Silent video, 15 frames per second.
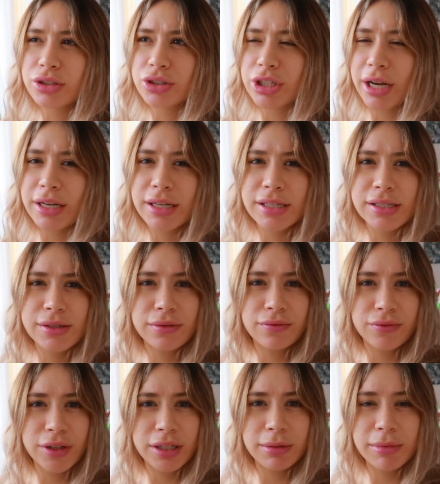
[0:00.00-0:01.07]
Chinese
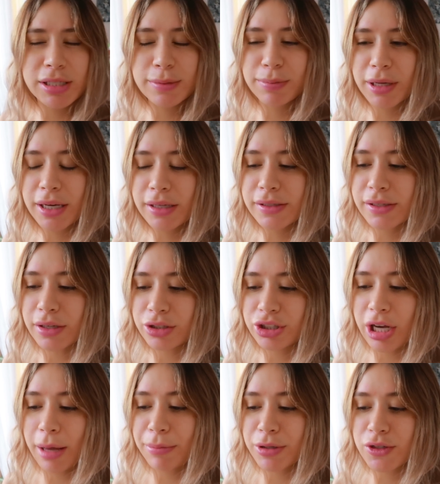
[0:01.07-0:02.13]
Vietnamese place on
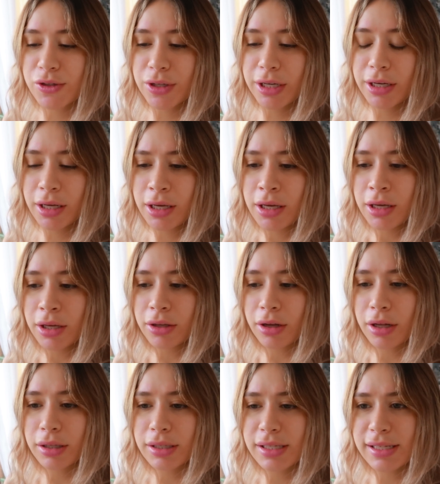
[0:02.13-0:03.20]
Chapel Street
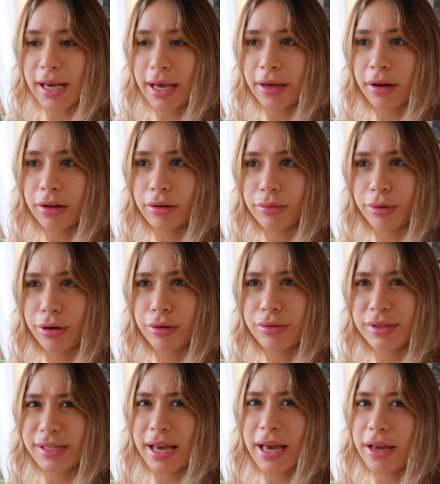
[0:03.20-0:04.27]
called Saigon
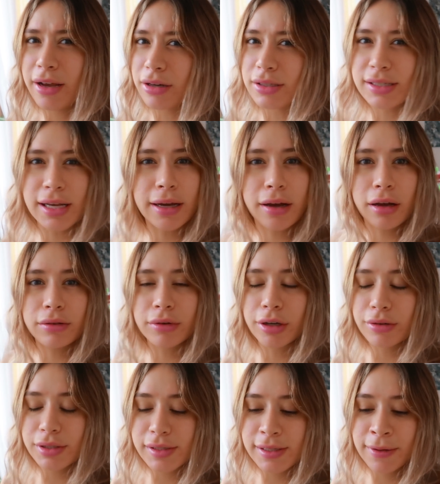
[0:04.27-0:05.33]
Rose or Saigon
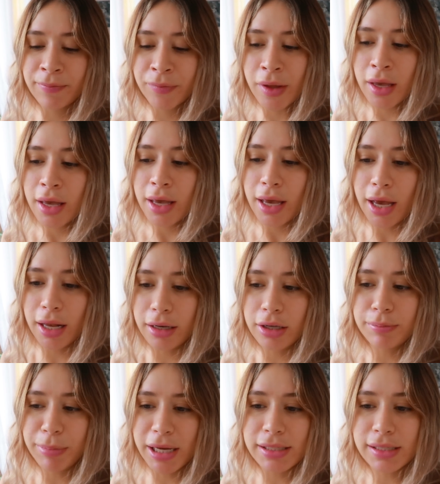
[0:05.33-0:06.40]
Rose.
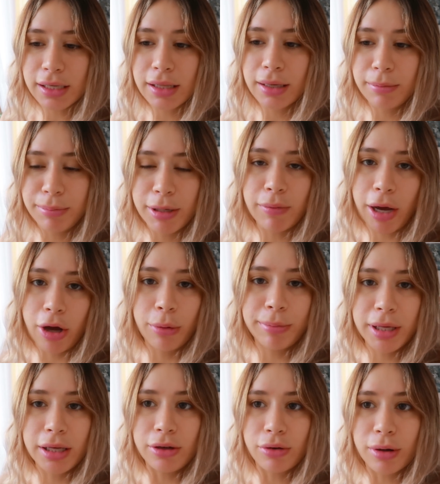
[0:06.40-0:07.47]
And basically
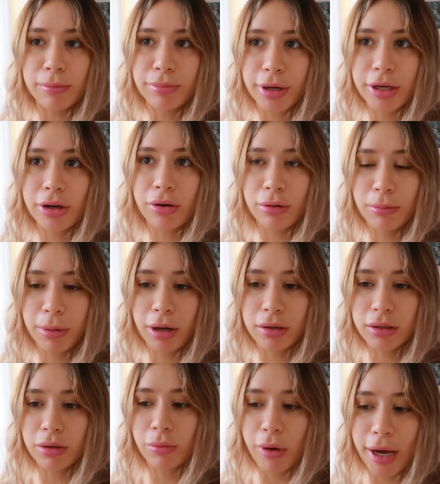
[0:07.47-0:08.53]
BYOB, you can bring your own
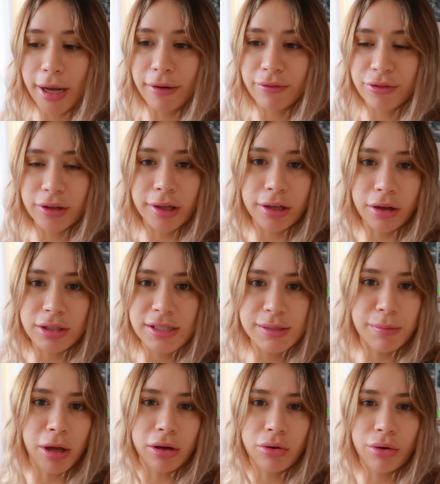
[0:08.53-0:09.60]
bottle of wine for like a
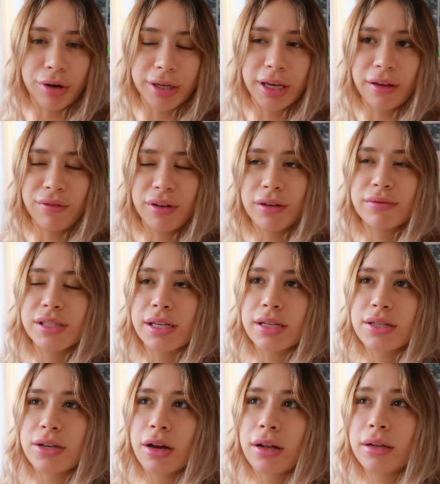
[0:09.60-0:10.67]
small corking fee of
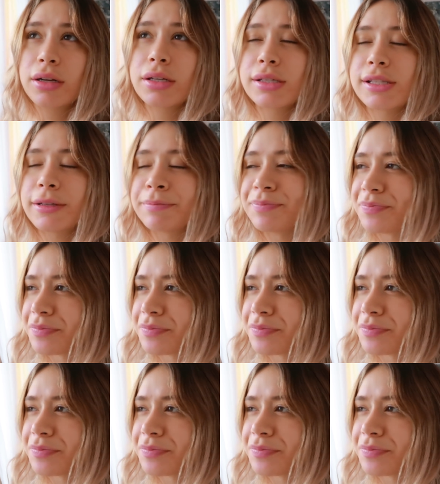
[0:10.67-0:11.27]
$6.